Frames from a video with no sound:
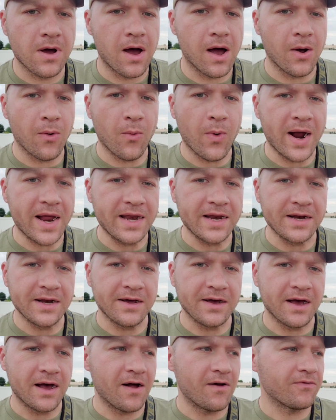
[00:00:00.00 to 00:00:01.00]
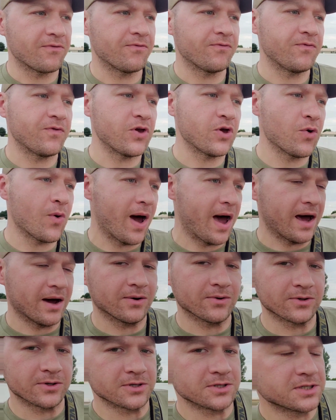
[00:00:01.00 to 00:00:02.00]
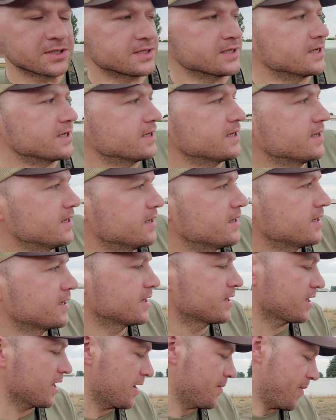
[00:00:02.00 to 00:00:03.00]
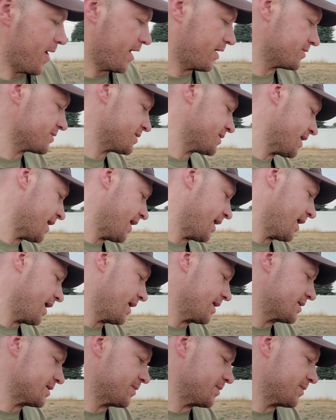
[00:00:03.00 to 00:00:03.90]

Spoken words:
I waited a few hours to come outside.